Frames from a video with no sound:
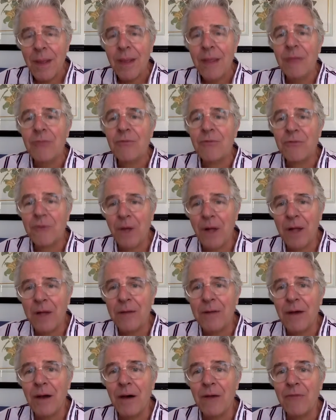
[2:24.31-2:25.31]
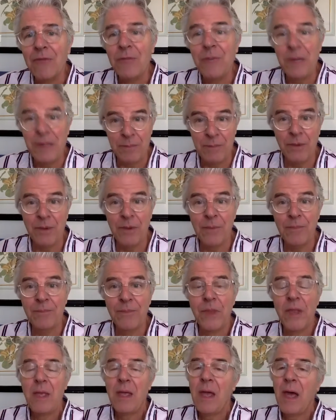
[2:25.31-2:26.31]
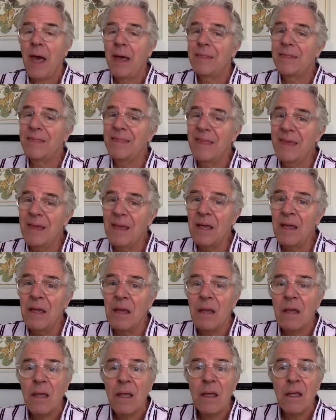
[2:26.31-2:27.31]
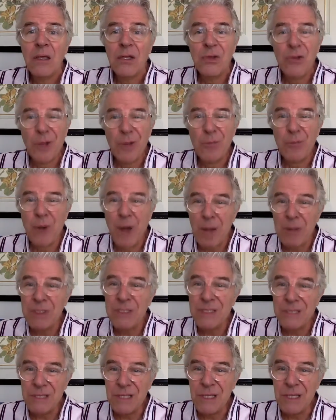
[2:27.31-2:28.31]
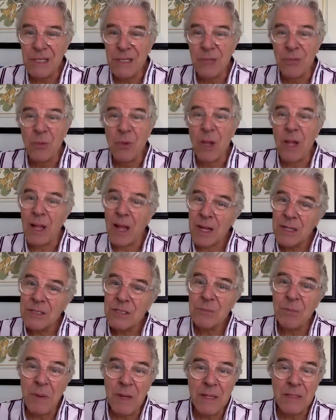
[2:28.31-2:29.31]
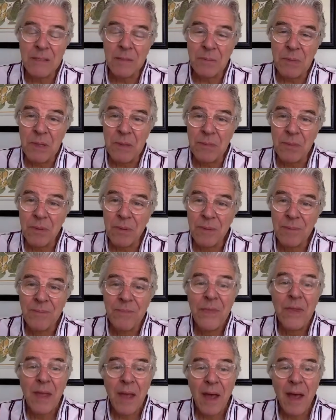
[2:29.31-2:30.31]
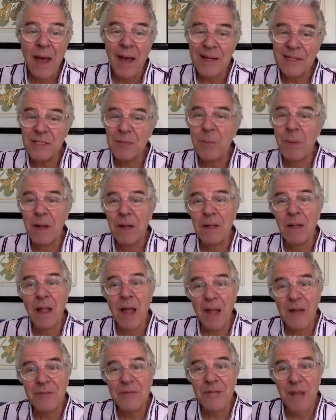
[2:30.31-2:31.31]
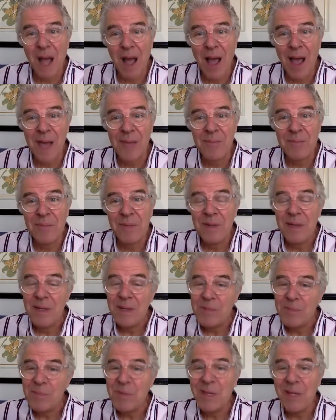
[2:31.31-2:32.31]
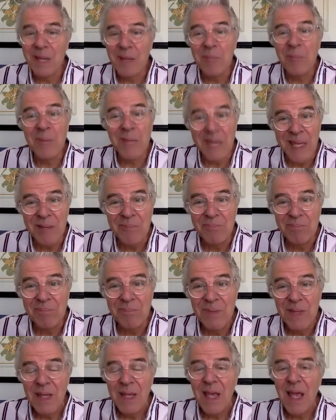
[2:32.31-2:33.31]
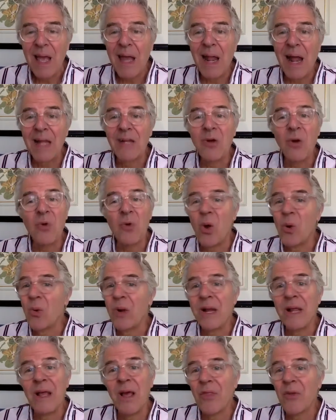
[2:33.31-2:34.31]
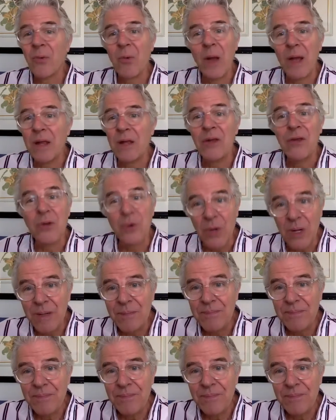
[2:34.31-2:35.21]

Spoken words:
in front of people. I think you can probably see that while I speak to people, I spend a lot of time being me, and I don't know any other way to do it.